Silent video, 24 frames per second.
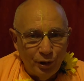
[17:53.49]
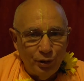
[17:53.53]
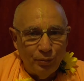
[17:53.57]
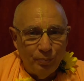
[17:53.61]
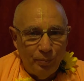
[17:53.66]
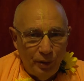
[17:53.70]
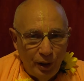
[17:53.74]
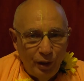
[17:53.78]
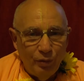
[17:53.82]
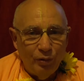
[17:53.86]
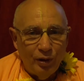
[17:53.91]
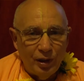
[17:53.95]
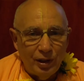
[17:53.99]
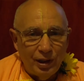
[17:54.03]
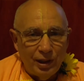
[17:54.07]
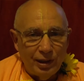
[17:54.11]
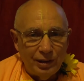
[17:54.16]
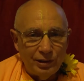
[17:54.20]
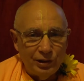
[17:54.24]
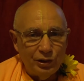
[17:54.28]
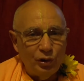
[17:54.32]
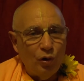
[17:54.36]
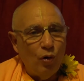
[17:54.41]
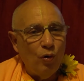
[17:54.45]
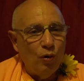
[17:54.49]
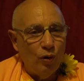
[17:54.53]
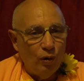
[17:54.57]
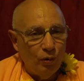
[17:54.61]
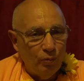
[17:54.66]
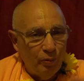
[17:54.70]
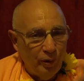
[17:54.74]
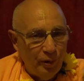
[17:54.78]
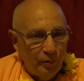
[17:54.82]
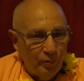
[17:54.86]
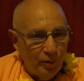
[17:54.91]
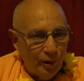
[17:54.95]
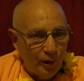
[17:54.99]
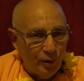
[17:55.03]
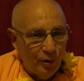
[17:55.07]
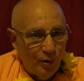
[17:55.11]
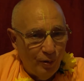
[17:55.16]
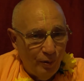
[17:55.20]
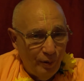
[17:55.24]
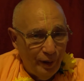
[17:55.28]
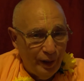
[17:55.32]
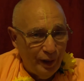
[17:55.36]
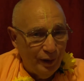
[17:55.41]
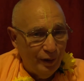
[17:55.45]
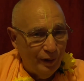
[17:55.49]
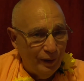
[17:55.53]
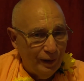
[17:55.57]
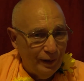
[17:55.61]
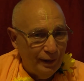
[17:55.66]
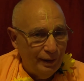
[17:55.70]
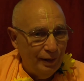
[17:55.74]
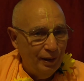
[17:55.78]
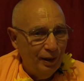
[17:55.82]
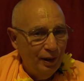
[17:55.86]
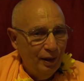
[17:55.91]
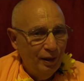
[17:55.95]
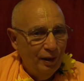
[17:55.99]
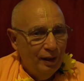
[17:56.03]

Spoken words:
be with us, or we were going on